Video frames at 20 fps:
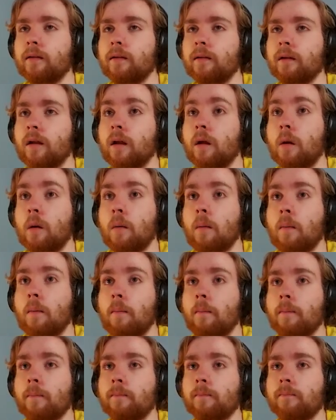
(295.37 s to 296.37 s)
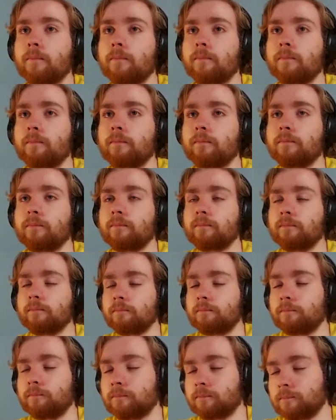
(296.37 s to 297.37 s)

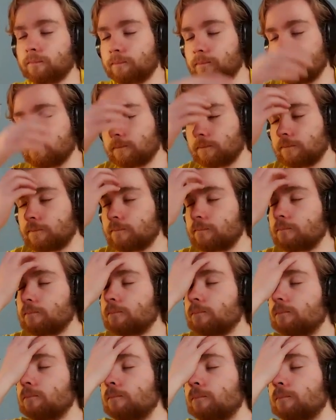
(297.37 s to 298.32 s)
(silence)